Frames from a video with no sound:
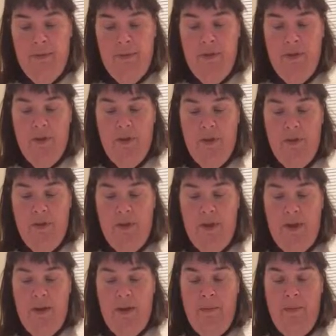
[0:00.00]
so
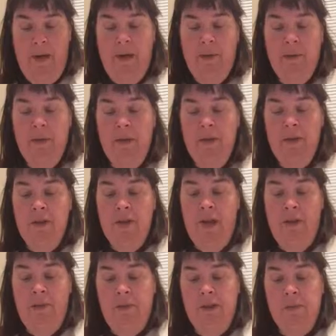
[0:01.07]
I'm not opposed to
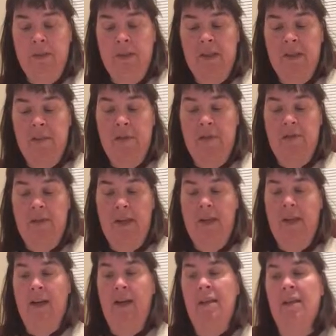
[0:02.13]
all of this, but some of
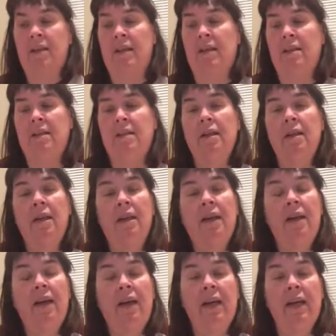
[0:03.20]
it I think is,
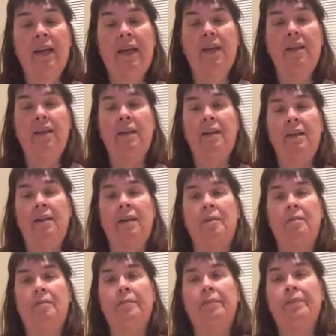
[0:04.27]
again,
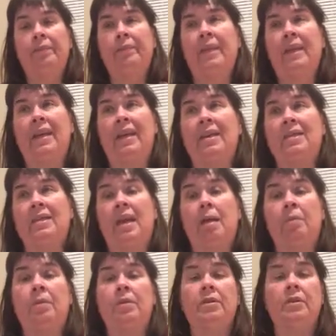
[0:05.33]

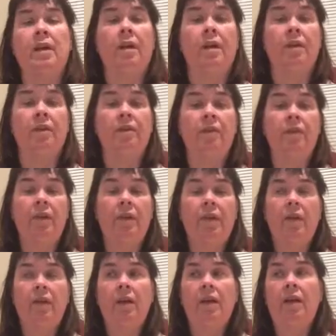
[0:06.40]
examples of
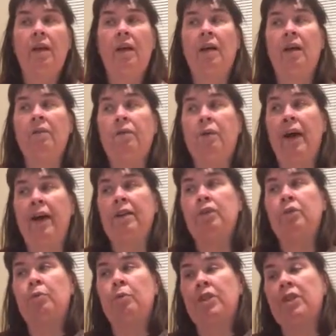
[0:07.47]

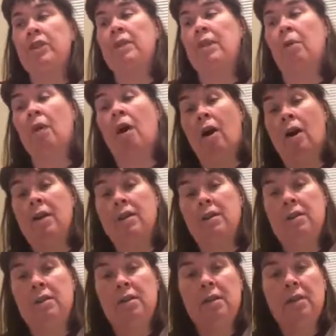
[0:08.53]
writers wishing they were
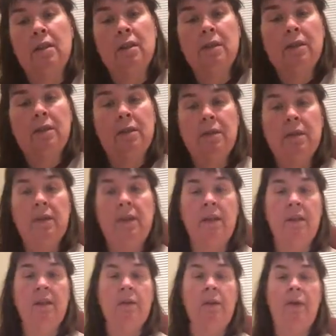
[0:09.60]
artists,
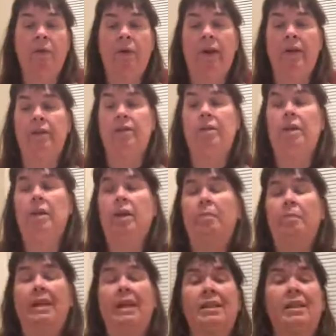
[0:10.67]
and writers
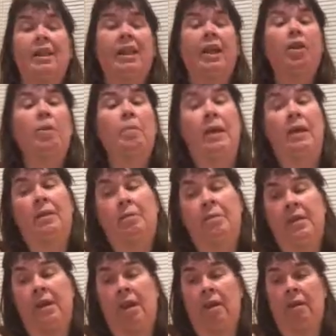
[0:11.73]
being insecure about
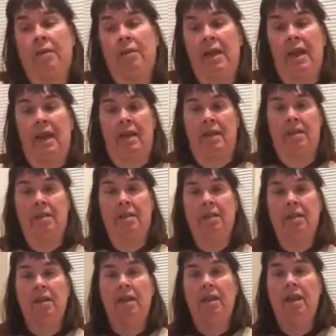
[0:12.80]
themselves as